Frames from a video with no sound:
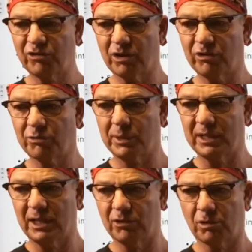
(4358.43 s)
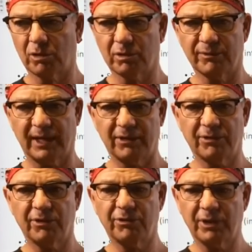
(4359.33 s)
5 centimeters, 2
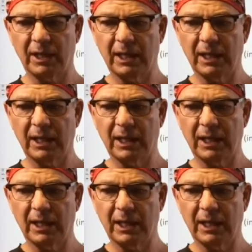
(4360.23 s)
inches.